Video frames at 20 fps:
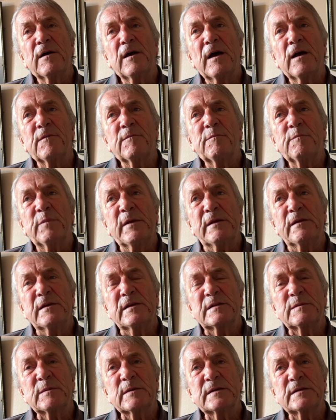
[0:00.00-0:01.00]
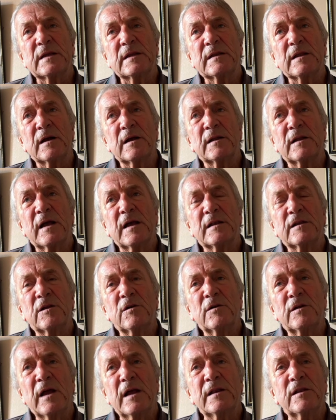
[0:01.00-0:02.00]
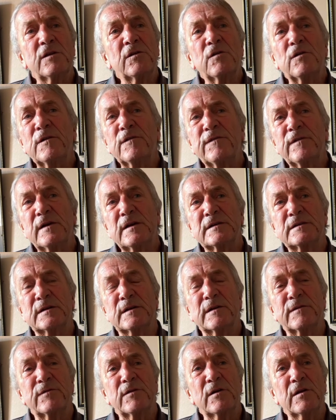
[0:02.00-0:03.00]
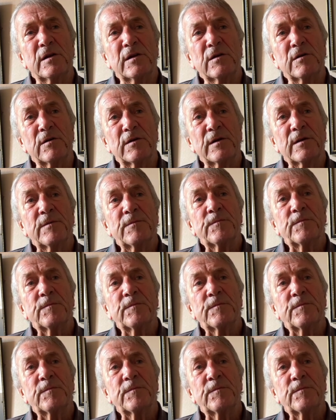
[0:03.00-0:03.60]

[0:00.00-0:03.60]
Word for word: and Peter Easterby said that I had gone hadn't gone fast enough early on.